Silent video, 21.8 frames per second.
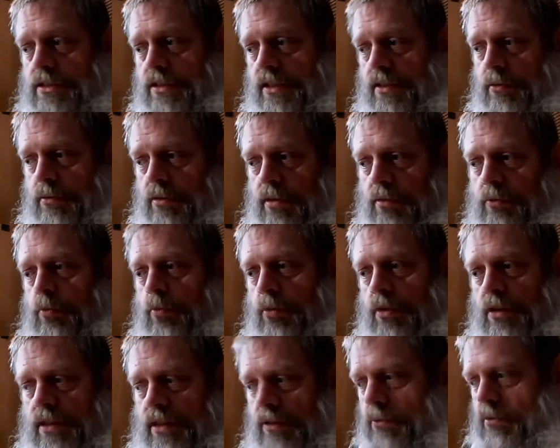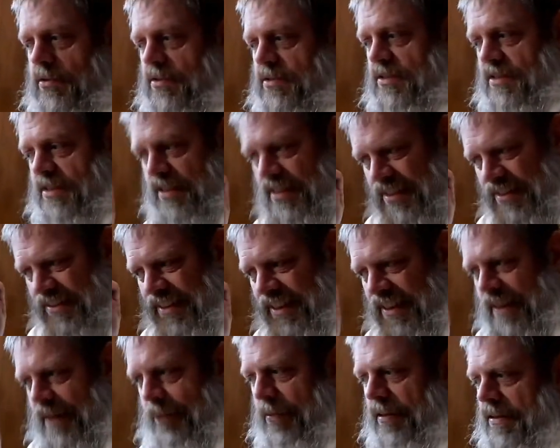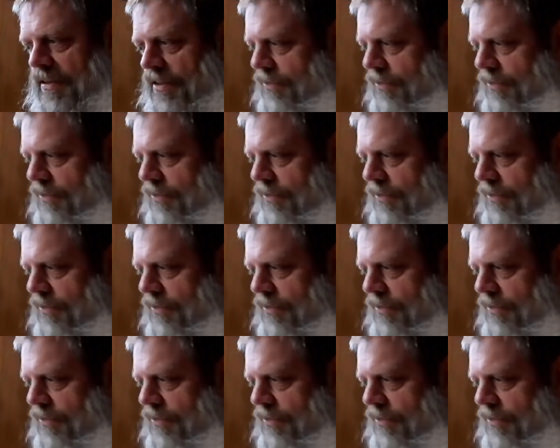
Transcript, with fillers: and then the one that was a tiny bit